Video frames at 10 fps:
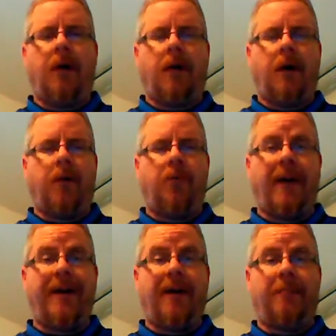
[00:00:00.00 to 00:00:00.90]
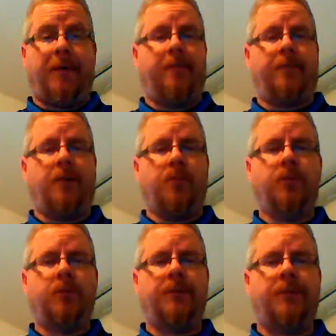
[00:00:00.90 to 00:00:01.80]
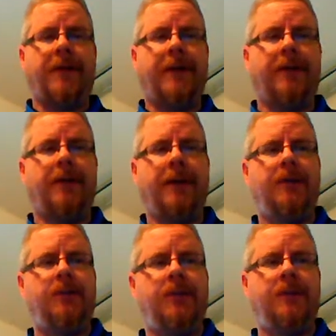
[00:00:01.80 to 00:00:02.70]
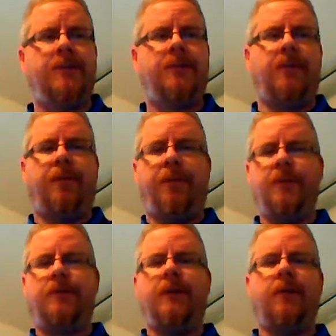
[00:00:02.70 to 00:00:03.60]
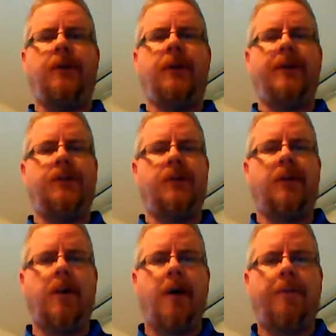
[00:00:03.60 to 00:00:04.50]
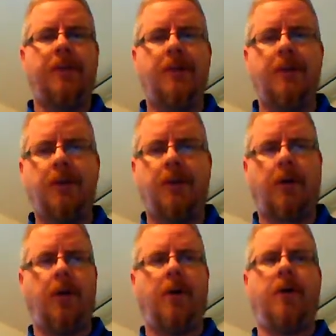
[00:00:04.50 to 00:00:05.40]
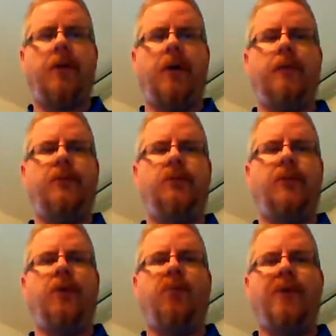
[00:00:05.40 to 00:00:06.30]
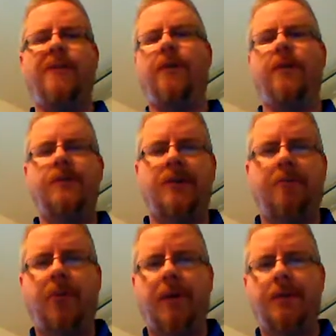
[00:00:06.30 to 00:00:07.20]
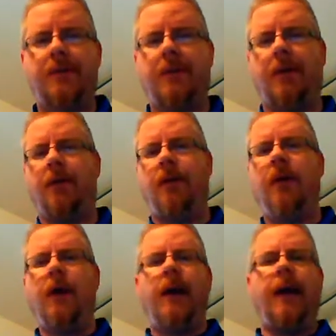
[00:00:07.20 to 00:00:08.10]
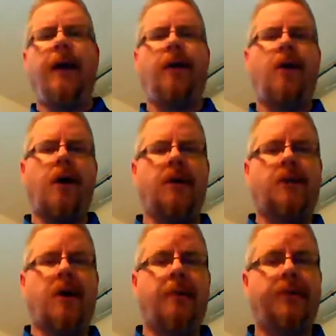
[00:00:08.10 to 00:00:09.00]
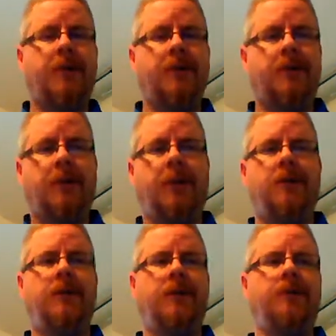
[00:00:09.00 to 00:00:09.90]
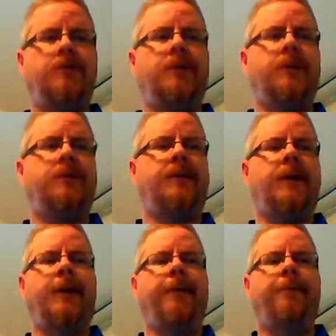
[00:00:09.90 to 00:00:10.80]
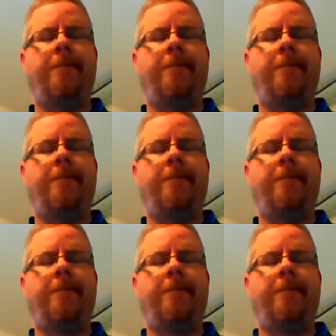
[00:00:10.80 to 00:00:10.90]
write-up of rules and regulations, the first intercollegiate competition occurred between Rutgers and Princeton, and college competition continues to this day.